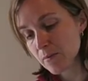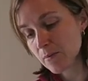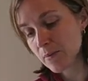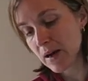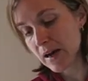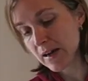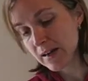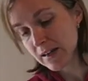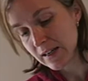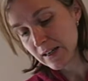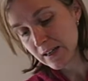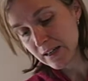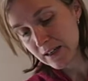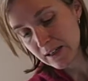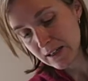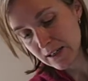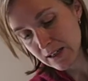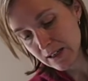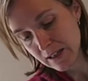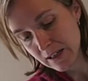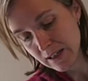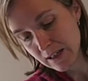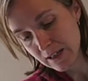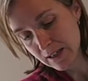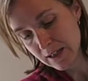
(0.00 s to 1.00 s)
But it
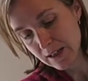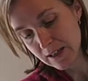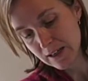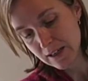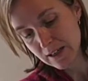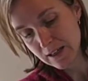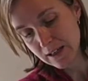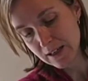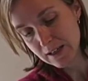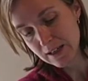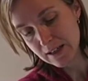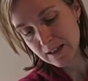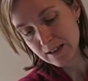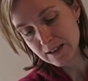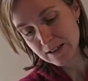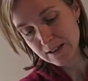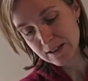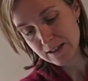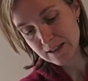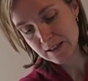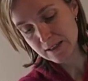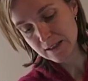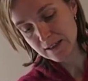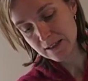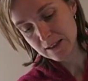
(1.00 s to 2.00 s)

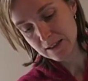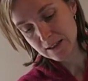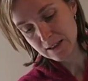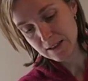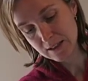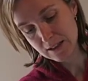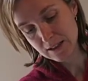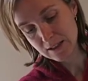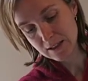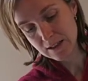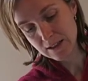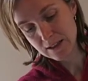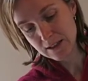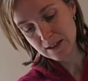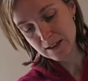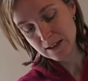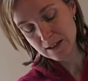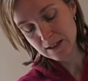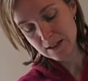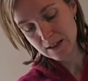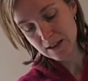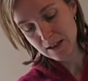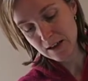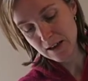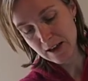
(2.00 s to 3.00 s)
is
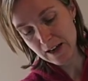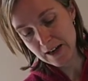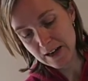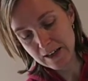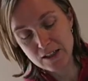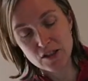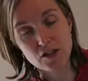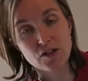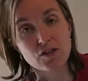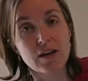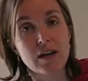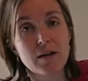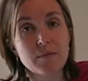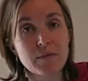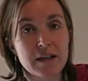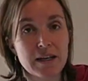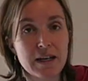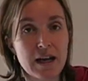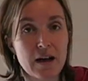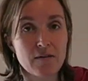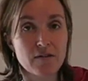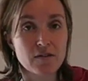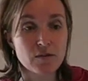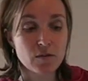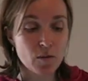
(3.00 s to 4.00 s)
an extremely
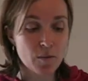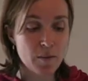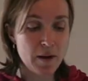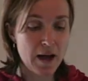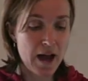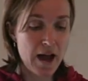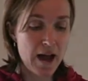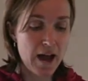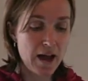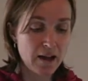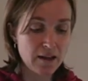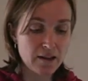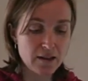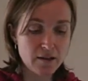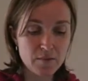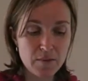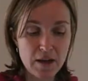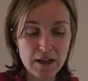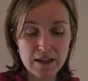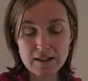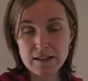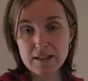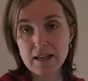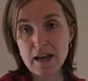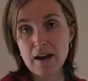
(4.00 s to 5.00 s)
comfortable bag that
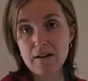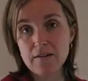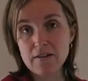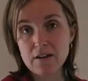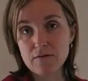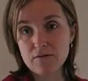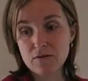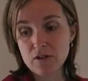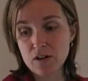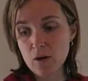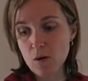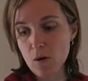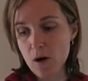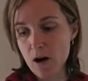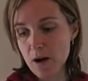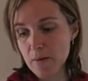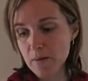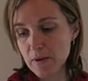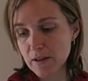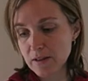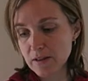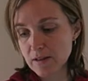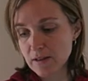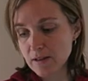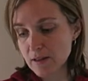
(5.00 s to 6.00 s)
meets carry-on
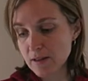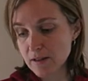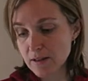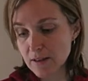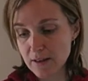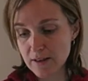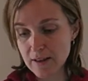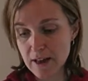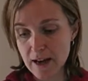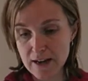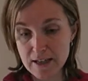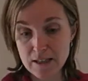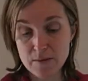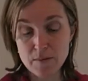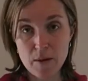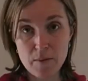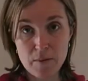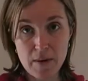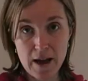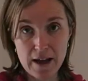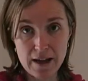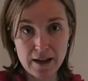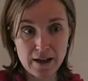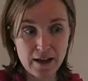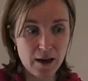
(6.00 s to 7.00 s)
requirements. So that is my
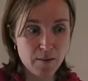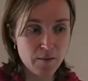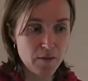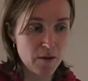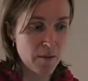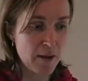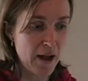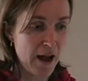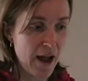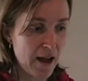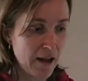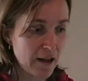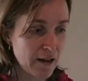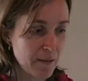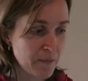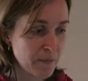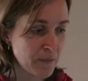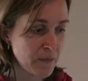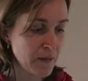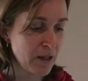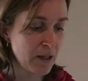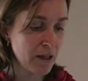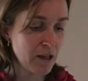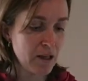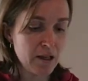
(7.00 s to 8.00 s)
main camera bag.
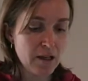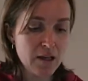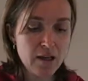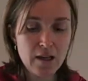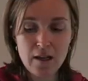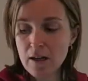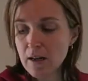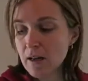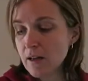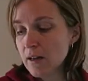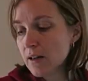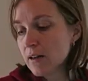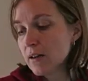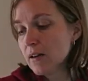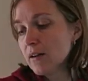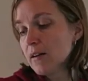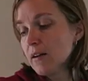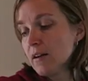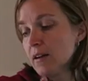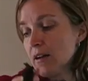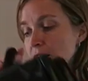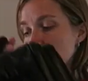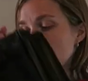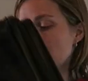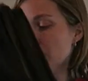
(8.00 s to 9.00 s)

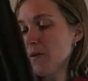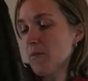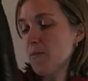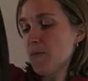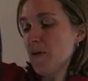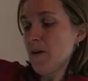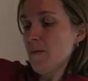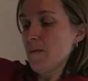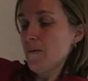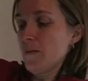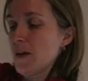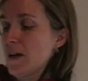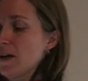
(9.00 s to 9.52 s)
If I pop